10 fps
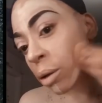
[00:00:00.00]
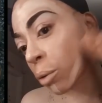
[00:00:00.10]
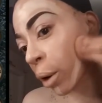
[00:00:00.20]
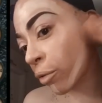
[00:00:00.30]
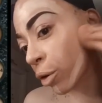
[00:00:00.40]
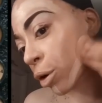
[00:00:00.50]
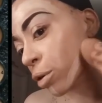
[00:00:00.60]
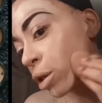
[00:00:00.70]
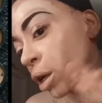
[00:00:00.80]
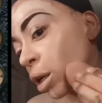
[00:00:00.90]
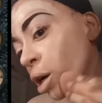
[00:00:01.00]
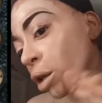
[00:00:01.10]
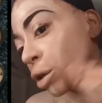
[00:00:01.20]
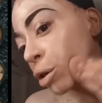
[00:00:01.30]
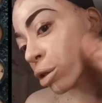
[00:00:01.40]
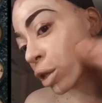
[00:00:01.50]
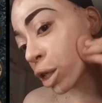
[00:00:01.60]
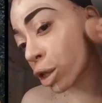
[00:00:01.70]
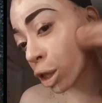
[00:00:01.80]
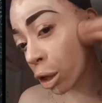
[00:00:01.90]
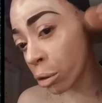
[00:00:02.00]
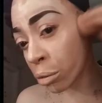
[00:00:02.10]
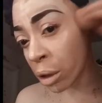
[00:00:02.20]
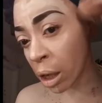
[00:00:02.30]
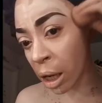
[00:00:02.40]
great for your skin color, your skin tone.